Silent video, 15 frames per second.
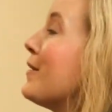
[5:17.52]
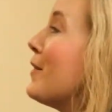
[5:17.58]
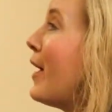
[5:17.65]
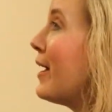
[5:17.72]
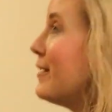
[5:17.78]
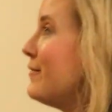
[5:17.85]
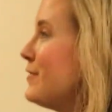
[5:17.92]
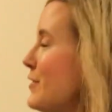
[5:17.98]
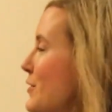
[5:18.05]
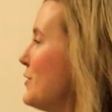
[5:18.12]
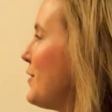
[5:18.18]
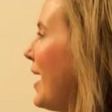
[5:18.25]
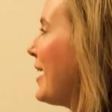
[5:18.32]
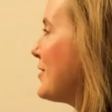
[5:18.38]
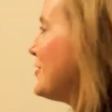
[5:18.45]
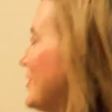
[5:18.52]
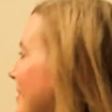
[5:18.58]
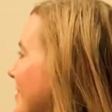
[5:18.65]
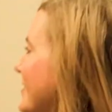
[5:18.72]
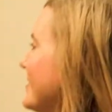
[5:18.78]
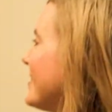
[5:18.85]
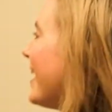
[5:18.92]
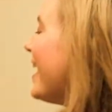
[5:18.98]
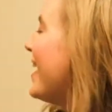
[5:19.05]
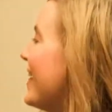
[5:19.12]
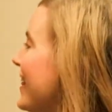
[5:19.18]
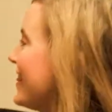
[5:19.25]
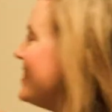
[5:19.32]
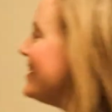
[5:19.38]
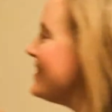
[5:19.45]
a lot of distractions.
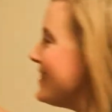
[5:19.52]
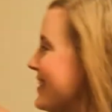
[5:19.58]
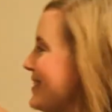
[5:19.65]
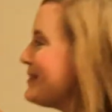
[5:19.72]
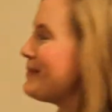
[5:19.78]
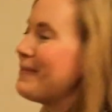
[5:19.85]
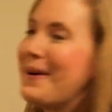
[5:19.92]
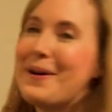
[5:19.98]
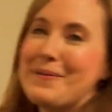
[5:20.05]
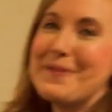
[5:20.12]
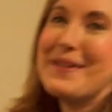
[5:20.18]
This is what